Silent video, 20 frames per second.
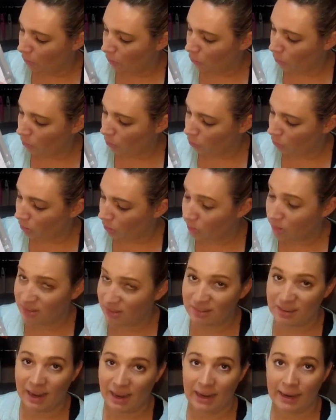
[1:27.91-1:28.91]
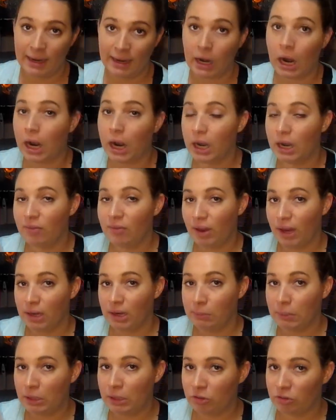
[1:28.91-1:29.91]
We will be staying at Art of
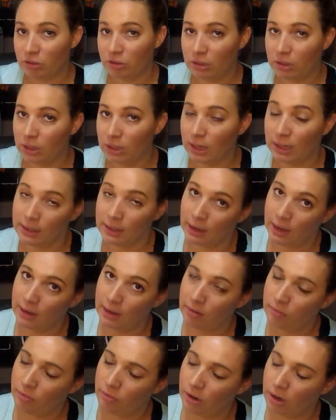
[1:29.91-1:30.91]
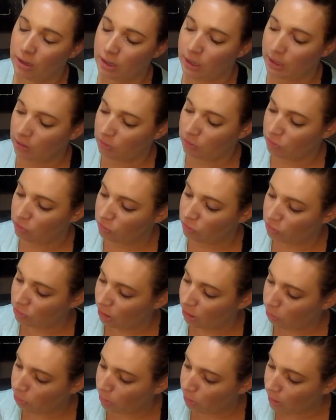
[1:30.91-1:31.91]
Animation again for our next
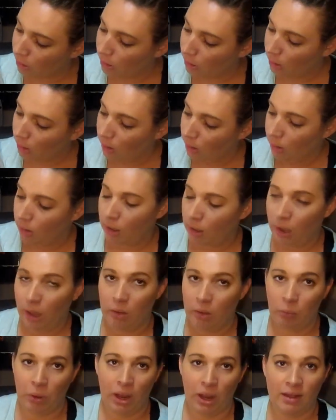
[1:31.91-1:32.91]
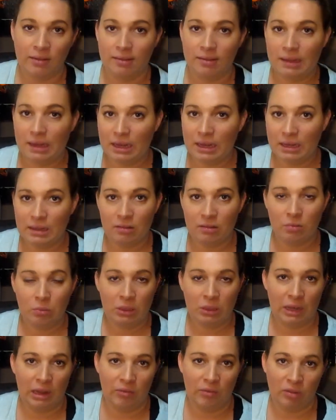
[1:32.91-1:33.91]
trip. We asked the kids, we
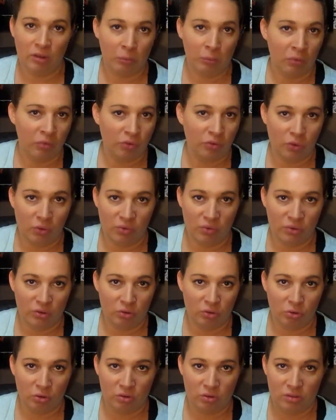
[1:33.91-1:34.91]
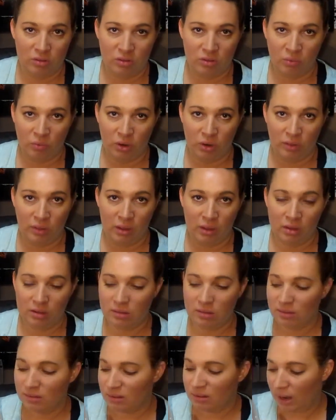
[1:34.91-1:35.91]
gave them a few different choices of where they could
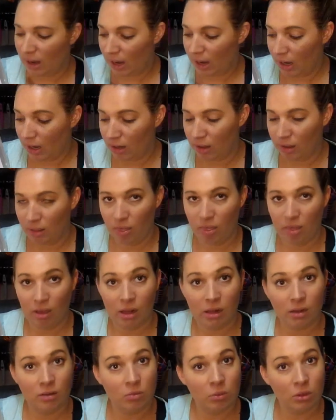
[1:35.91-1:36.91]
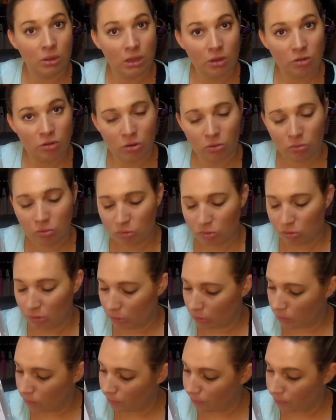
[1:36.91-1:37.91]
stay, and that is what they chose.
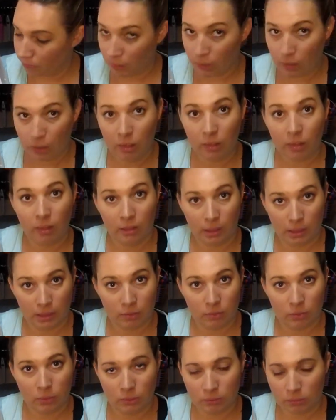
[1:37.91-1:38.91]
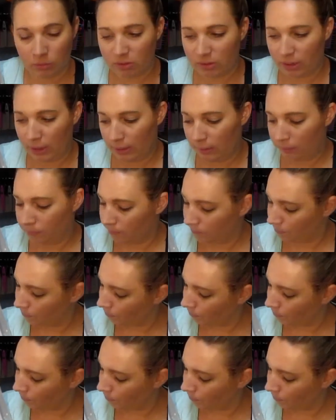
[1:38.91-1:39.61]
So that is where we're staying.